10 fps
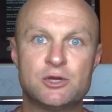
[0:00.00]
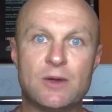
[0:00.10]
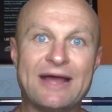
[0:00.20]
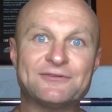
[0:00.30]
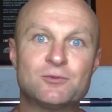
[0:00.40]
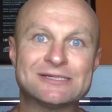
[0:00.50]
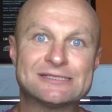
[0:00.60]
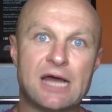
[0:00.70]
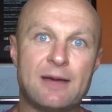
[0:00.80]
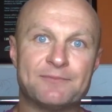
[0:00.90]
You have to
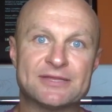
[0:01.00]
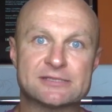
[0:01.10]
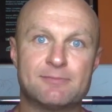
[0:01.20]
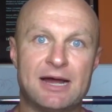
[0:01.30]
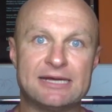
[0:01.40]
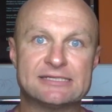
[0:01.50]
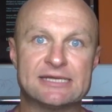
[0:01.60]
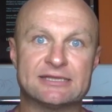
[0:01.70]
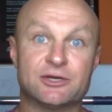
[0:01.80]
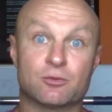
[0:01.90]
adopt this
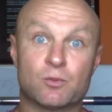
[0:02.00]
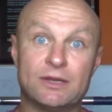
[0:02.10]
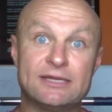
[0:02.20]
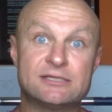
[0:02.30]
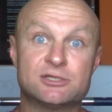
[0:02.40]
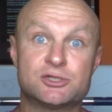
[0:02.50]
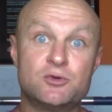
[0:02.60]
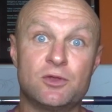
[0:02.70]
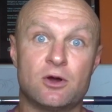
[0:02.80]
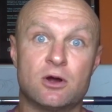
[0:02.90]
mindset that you're willing to
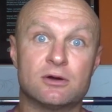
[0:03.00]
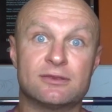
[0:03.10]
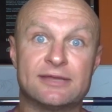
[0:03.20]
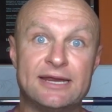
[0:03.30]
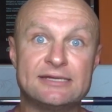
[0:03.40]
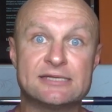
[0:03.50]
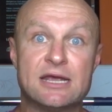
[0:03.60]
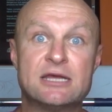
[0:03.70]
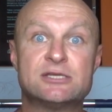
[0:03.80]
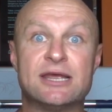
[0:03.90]
do the hard things
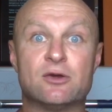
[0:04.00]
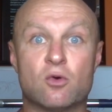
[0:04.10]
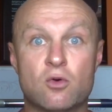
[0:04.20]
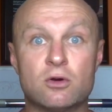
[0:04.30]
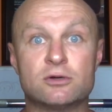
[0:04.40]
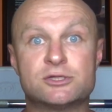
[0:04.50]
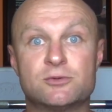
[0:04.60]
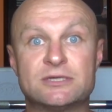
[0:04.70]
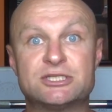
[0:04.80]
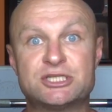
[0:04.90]
in order
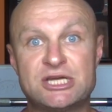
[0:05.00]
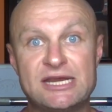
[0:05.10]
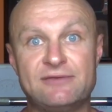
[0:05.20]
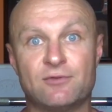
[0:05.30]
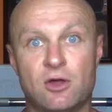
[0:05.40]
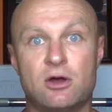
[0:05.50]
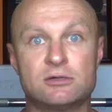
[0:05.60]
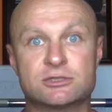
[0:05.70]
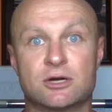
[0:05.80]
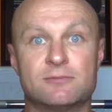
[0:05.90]
to achieve
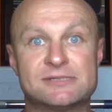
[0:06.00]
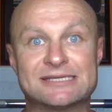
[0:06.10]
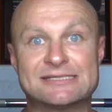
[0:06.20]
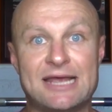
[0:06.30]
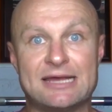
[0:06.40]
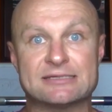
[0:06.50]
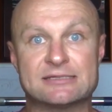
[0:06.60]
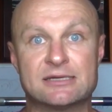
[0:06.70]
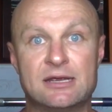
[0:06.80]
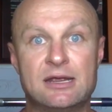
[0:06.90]
long-term
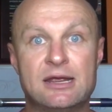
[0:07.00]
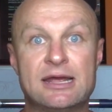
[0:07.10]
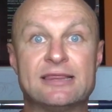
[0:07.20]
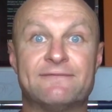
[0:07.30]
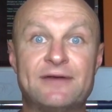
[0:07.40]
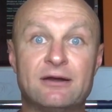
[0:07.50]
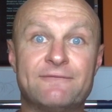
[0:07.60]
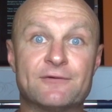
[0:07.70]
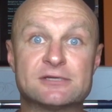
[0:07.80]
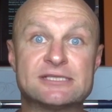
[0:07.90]
success. And the
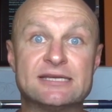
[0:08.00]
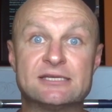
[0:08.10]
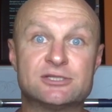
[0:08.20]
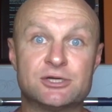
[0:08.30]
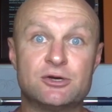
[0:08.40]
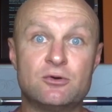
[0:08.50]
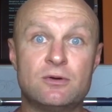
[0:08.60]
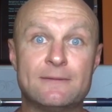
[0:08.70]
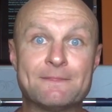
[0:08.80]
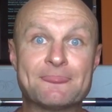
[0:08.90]
very first thing to
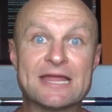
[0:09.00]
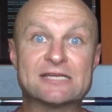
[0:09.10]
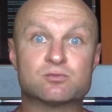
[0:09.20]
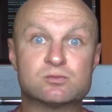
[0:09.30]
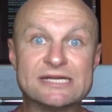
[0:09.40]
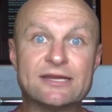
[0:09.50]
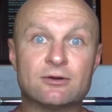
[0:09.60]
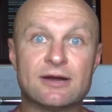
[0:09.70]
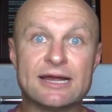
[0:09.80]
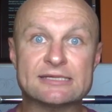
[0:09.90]
do is wake
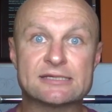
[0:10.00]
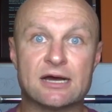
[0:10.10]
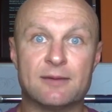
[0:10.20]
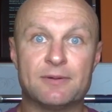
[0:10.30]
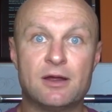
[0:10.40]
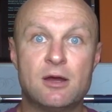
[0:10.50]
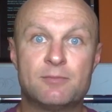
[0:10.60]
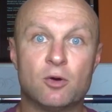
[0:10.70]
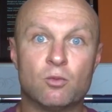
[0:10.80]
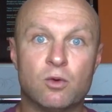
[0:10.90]
your ass up,
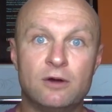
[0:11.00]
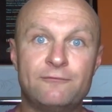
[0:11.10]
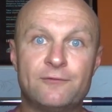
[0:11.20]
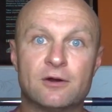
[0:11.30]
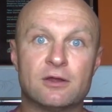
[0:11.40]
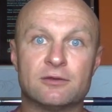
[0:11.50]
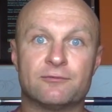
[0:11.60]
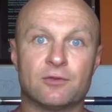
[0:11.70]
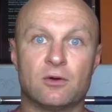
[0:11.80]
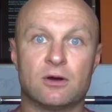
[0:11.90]
put one foot on the
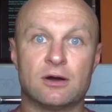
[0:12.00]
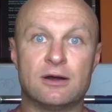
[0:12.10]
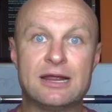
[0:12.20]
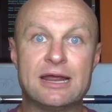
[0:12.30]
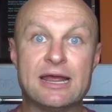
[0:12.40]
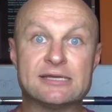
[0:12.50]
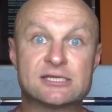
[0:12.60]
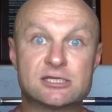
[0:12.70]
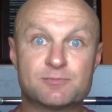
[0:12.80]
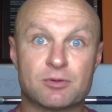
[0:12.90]
floor, and
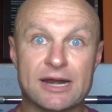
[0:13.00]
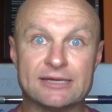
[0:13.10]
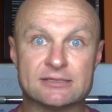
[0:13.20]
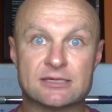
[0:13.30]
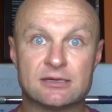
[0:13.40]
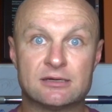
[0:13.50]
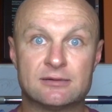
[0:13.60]
sprint.